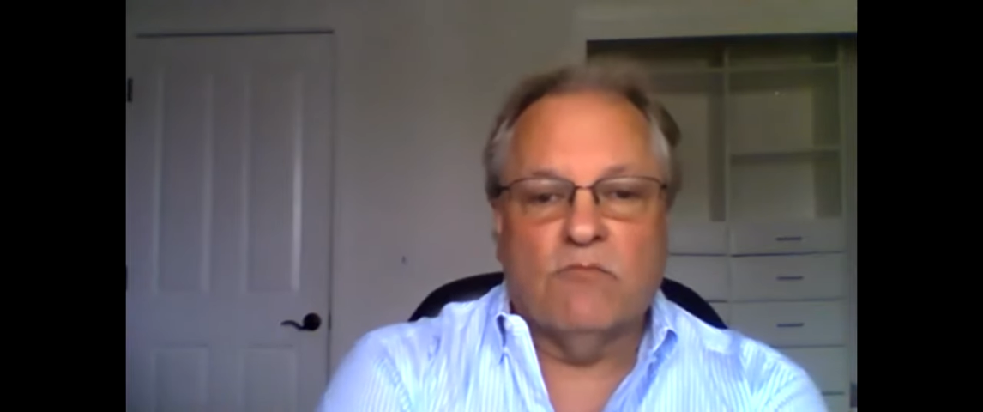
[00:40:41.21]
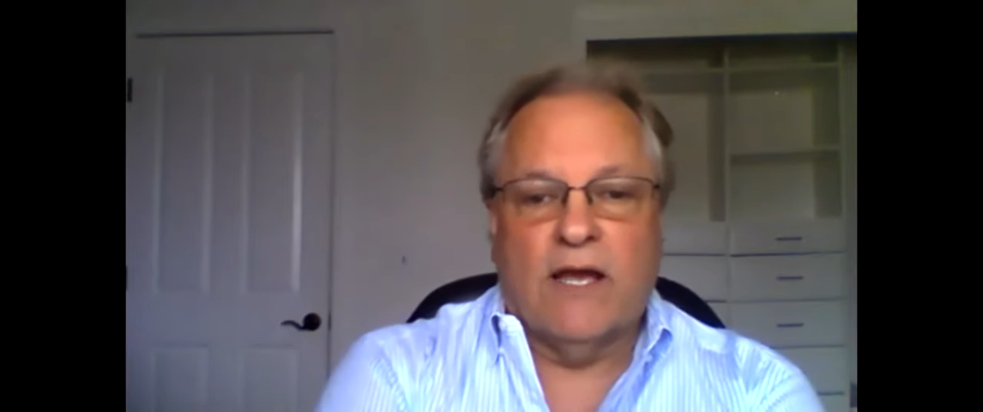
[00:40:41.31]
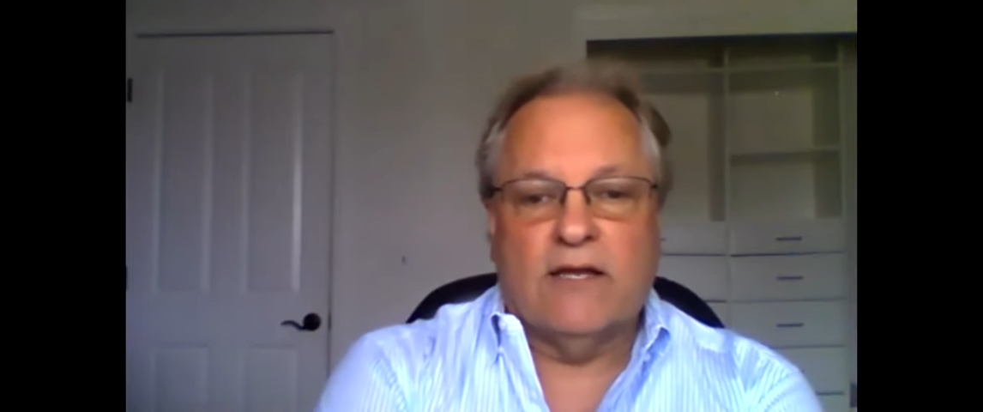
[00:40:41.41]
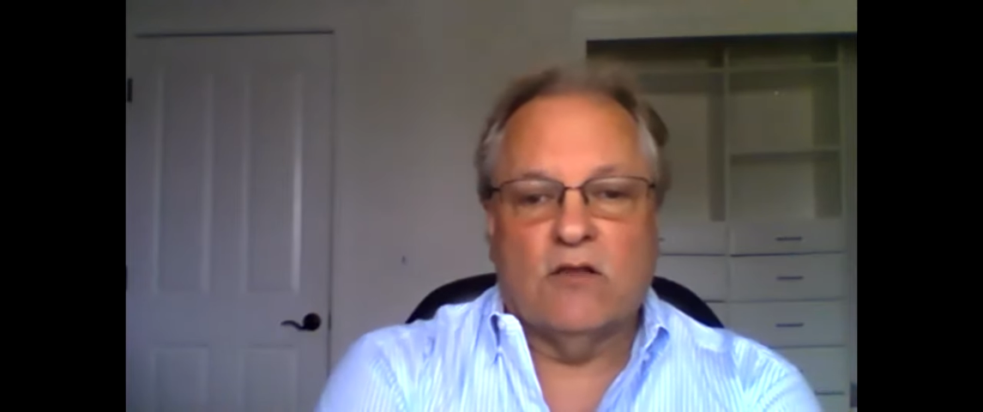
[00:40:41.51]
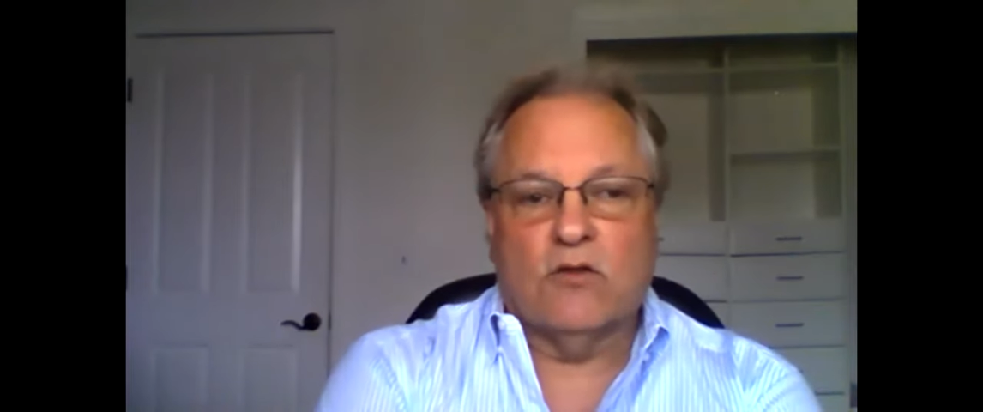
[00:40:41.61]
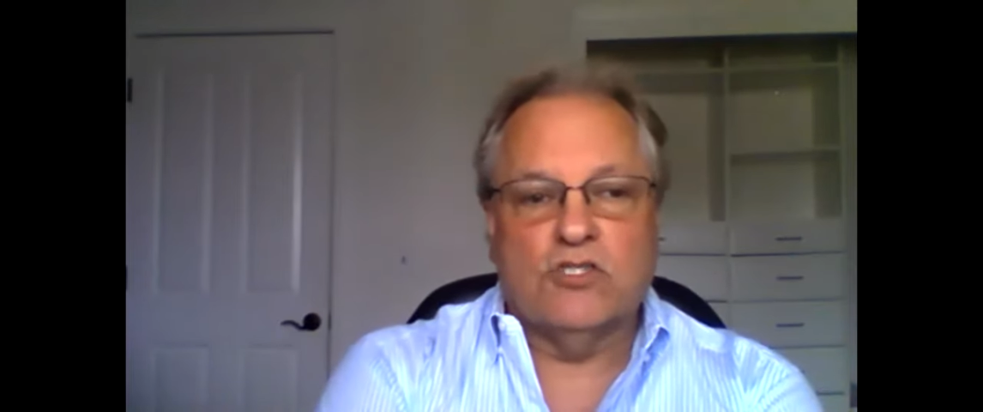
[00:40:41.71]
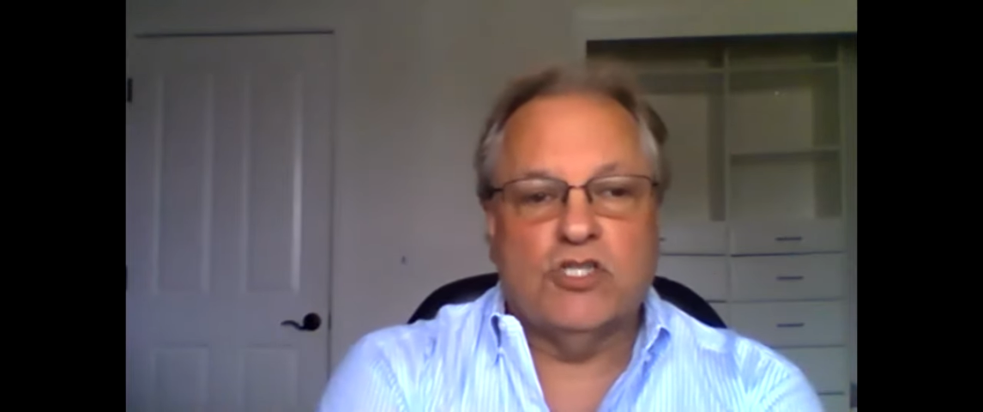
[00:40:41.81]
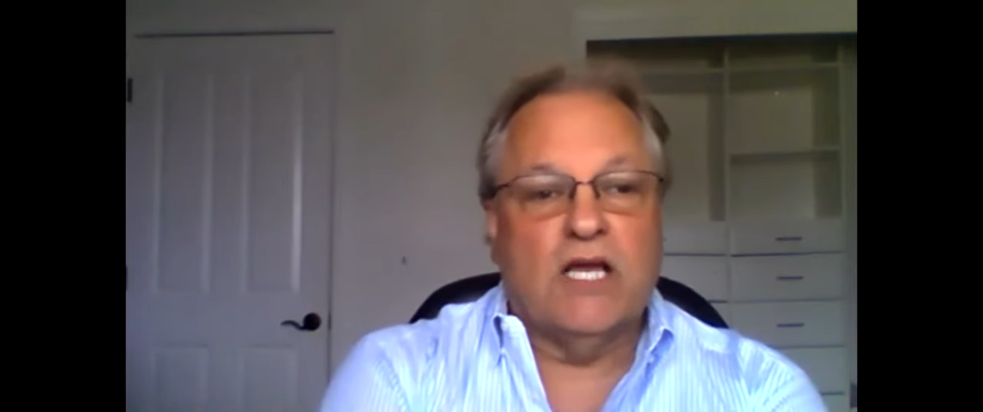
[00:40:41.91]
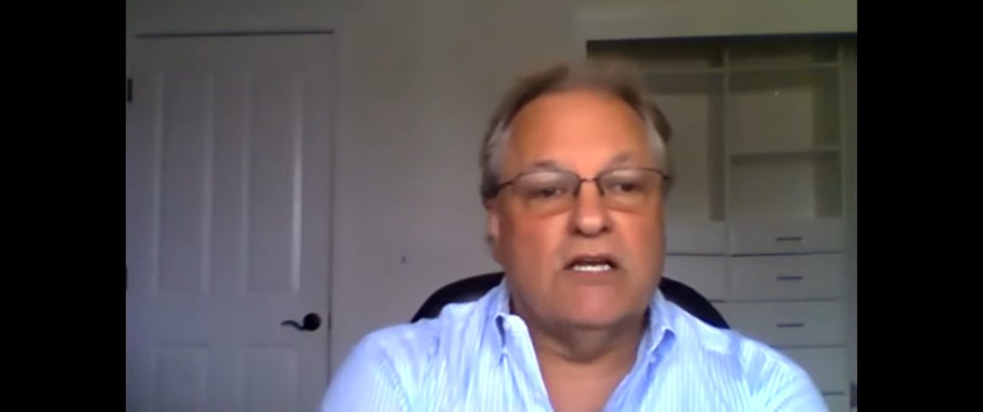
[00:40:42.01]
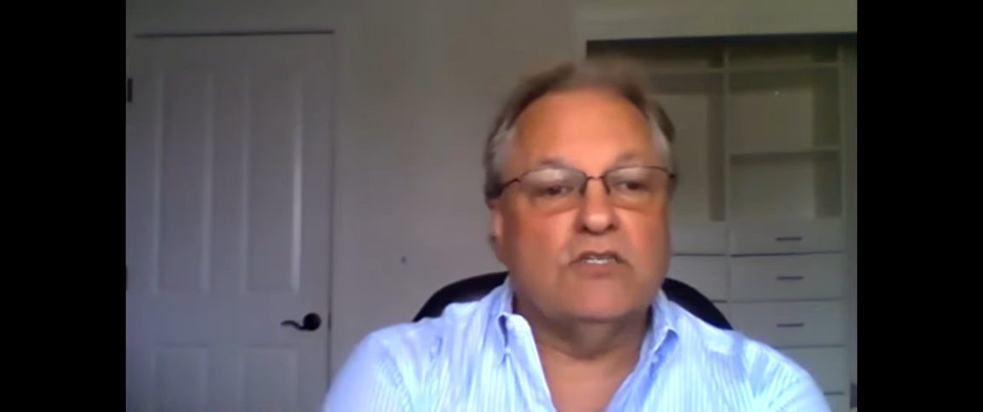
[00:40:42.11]
regular
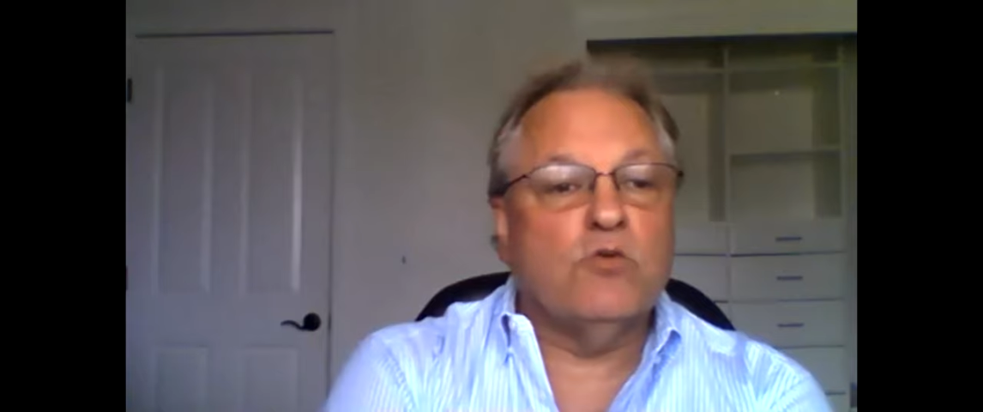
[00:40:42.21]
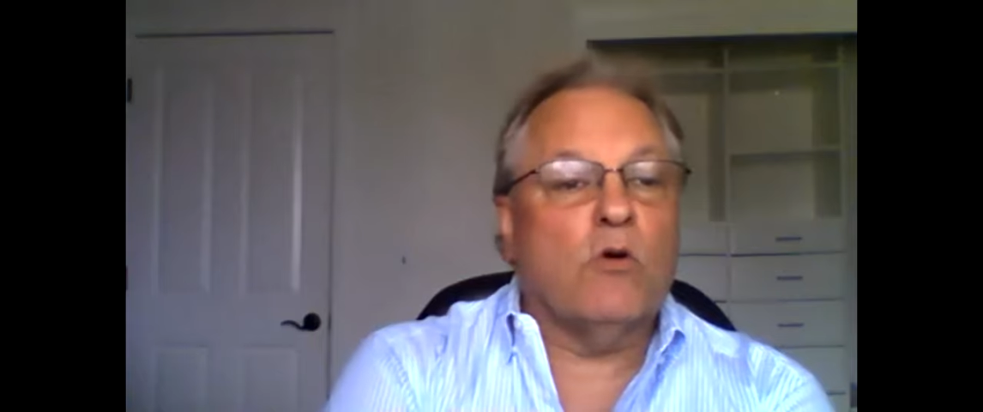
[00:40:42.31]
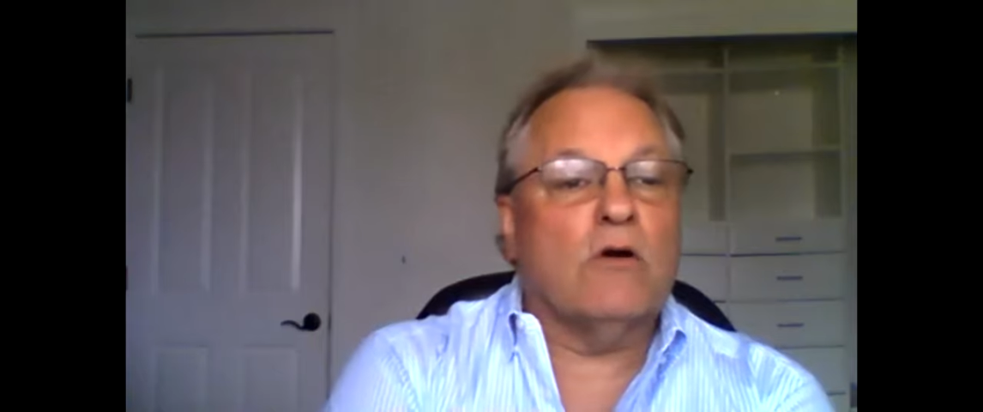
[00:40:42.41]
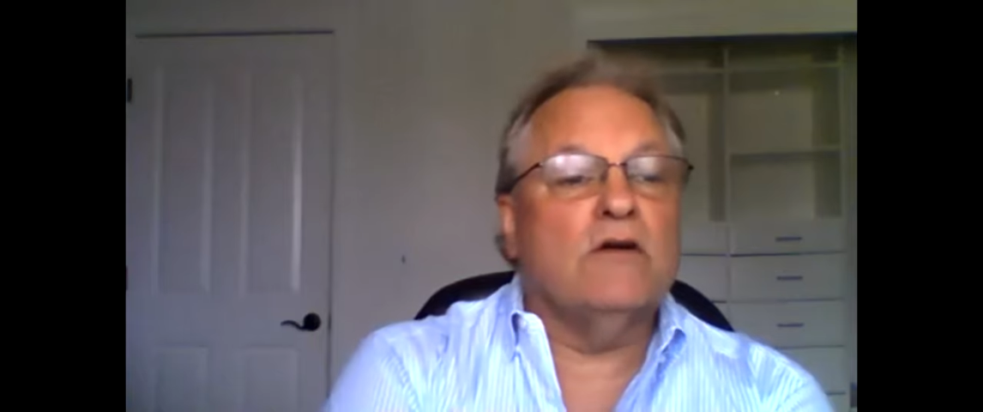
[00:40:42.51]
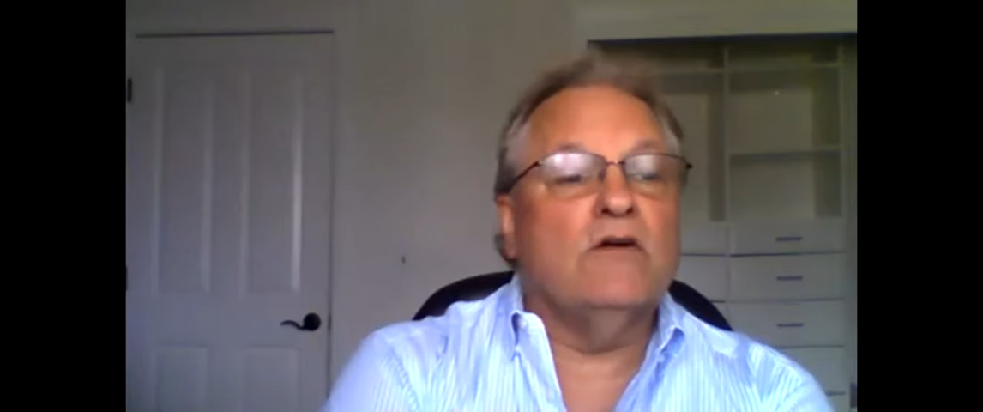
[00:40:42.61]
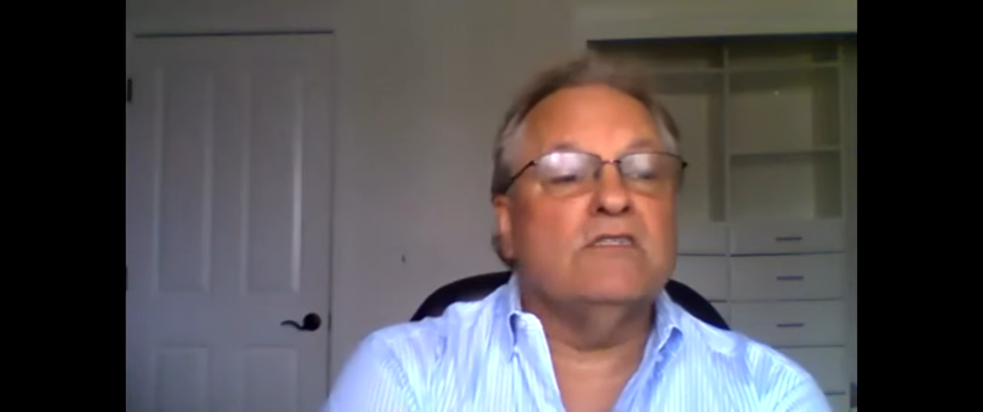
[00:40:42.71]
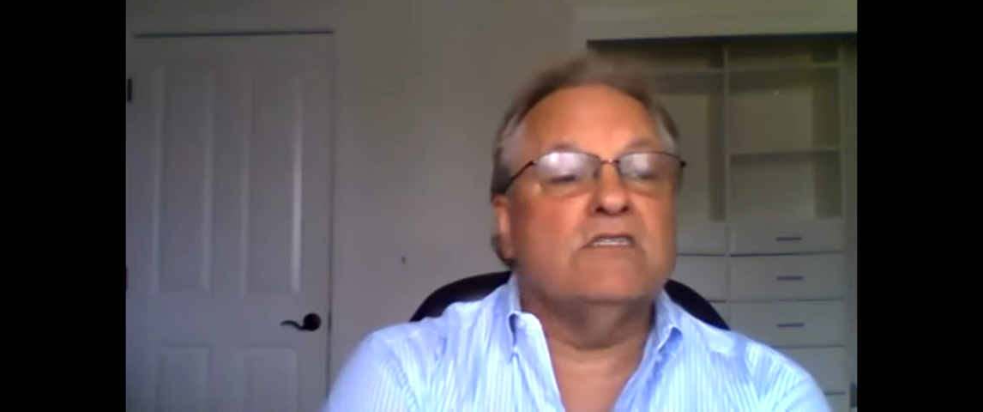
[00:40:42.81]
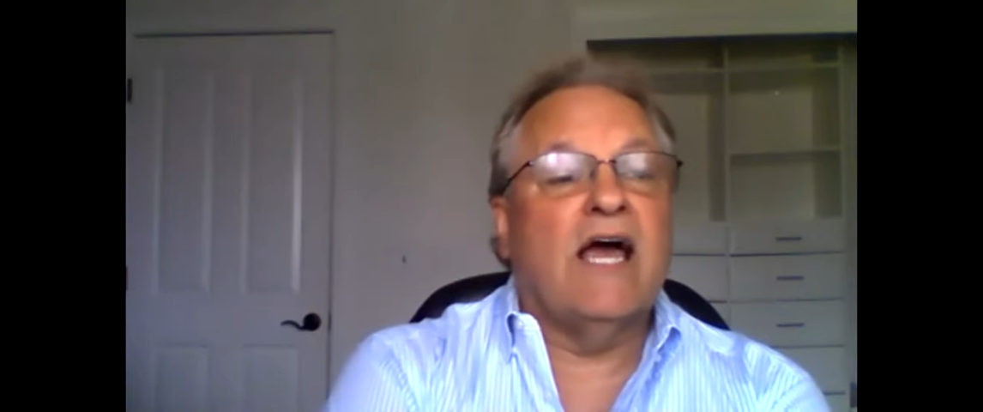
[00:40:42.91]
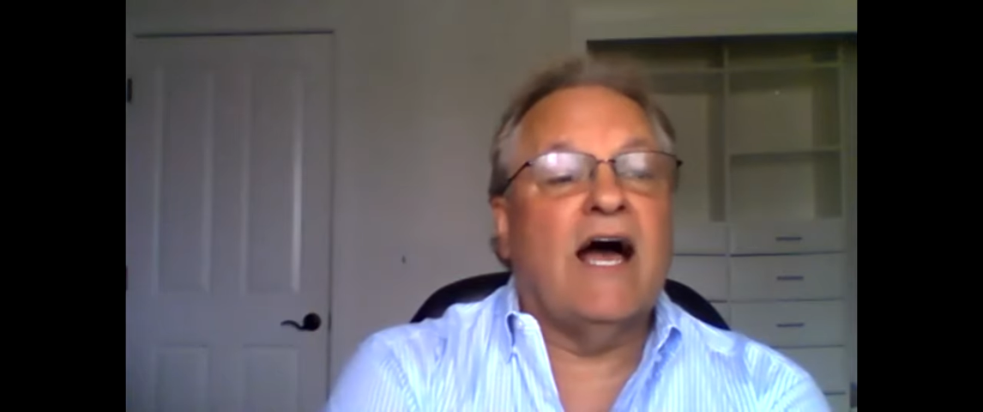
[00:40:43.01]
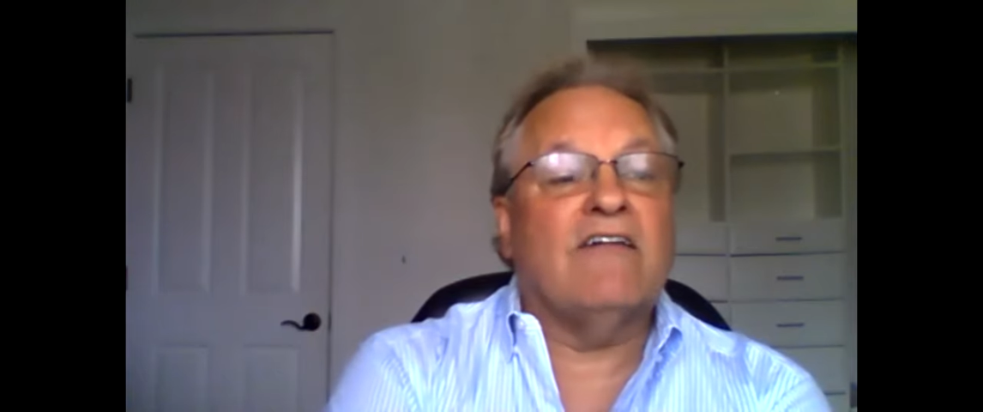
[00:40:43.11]
janitorial
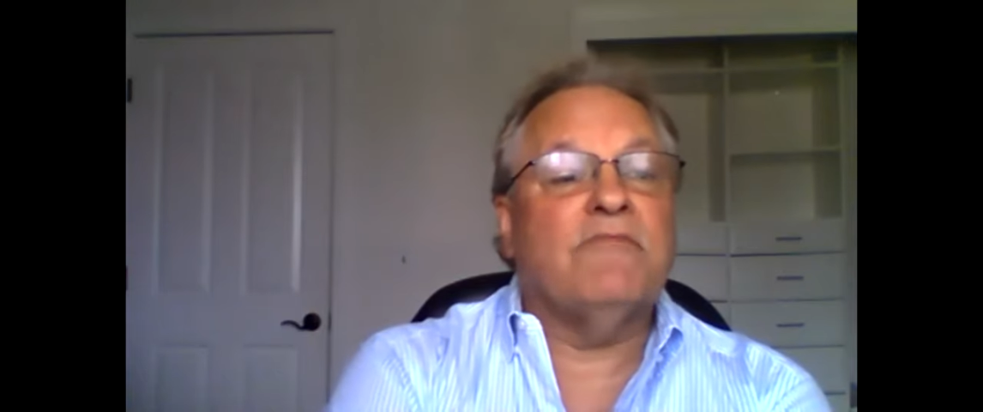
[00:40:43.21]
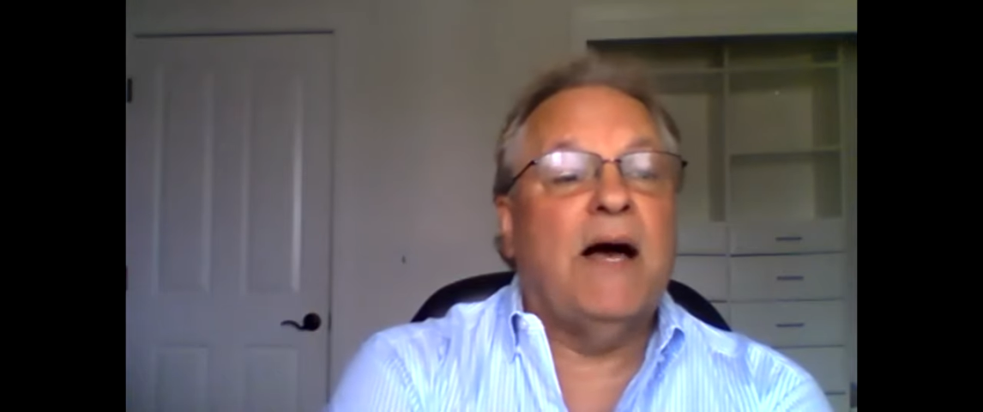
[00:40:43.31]
staff